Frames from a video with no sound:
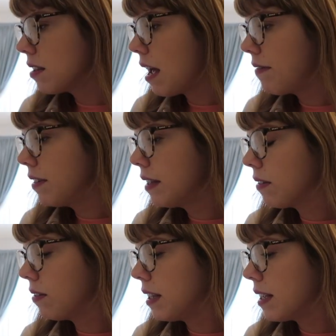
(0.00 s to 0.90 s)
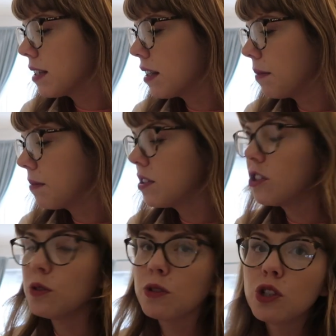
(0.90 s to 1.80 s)
So everything on this comes
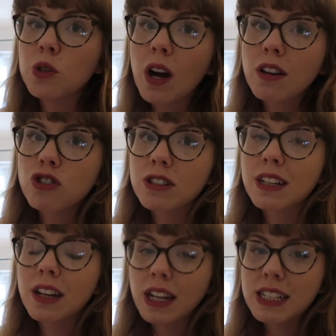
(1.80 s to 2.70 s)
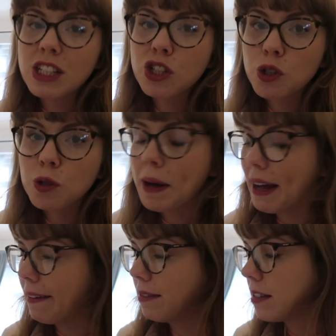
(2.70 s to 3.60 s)
to
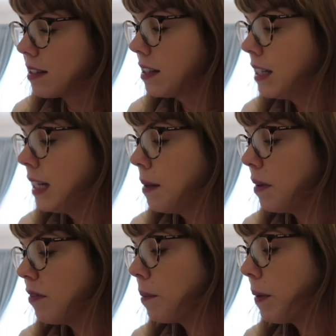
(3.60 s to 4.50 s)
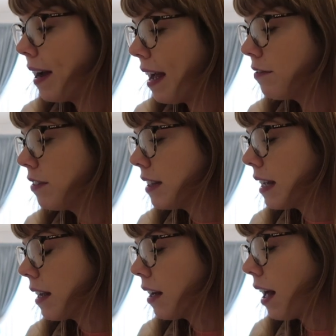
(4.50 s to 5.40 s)
£292. If I buy
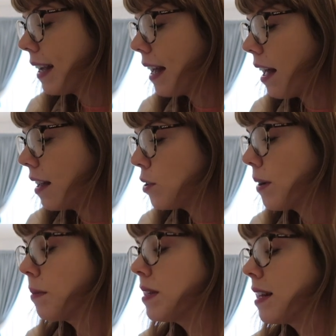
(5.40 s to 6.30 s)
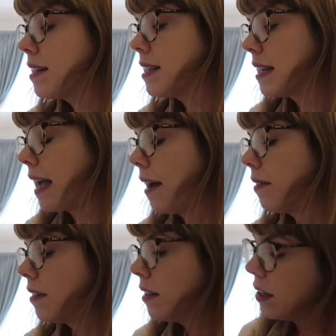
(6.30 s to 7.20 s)
everything, I get a 20%
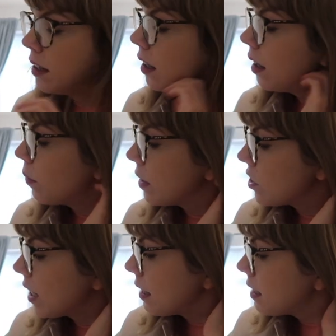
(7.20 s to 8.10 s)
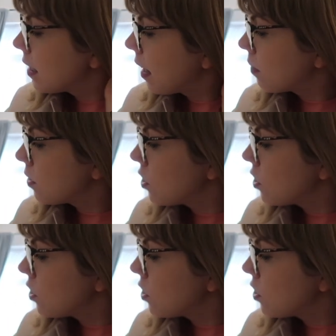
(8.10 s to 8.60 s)
discount, which takes it down